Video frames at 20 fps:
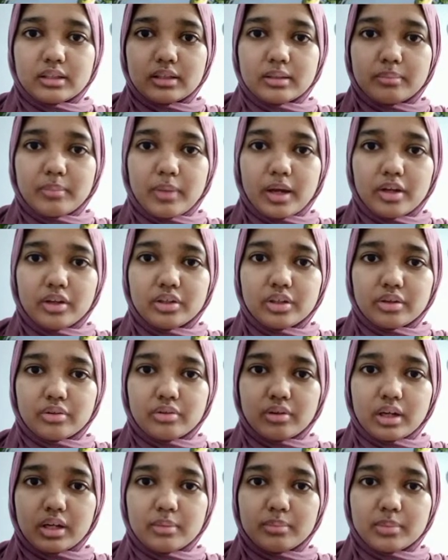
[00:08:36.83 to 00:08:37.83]

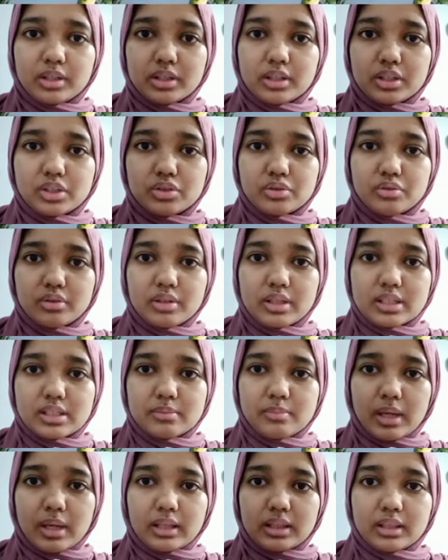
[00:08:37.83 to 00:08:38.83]
biodegradable tissue is
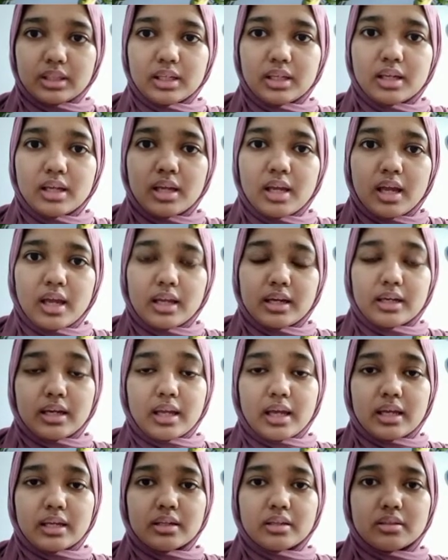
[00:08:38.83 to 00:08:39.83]
better
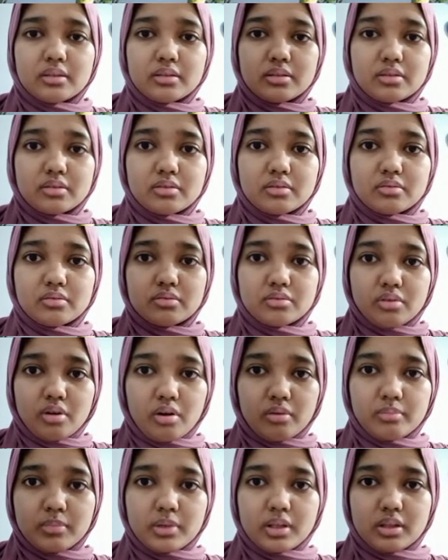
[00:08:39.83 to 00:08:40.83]
than
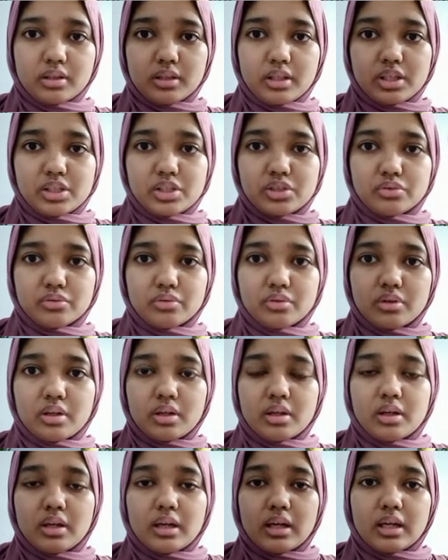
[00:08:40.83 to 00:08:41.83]
normal tissue.
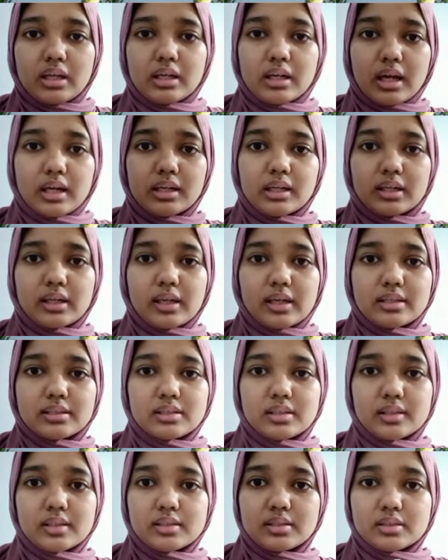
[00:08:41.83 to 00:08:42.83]
In other
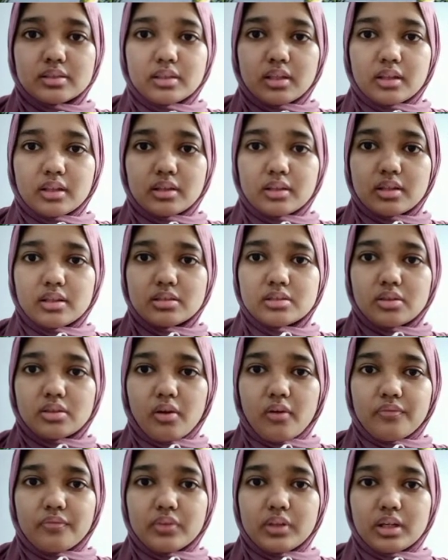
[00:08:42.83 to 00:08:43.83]
cases, thickness
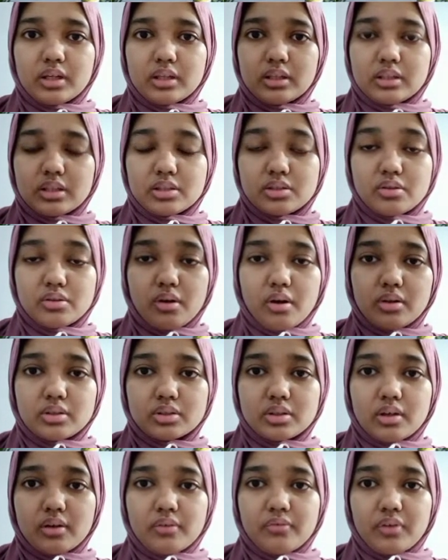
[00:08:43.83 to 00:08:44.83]
of the tissue
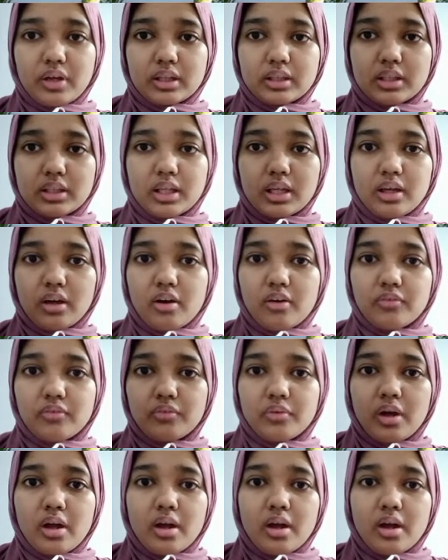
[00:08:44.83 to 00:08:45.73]
also affecting of